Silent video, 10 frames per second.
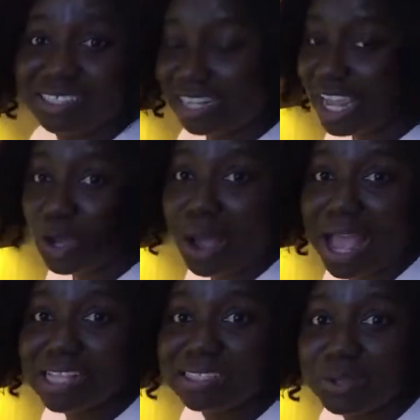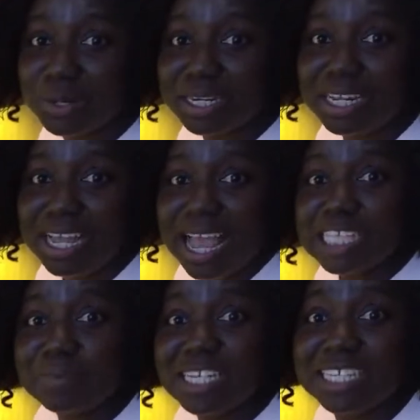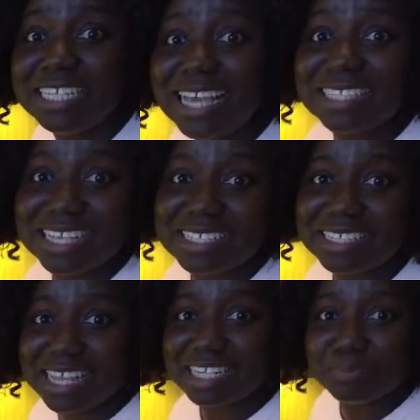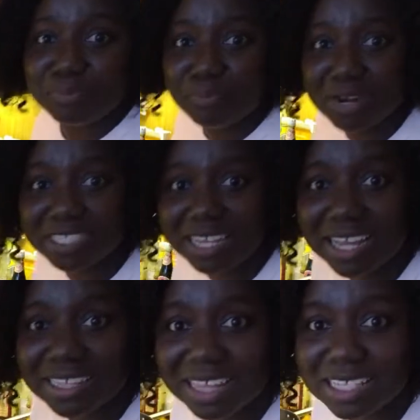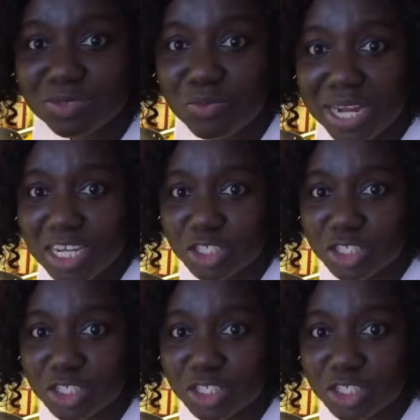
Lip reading: lay your hands on, especially, yes, exactly, Priscilla, that's really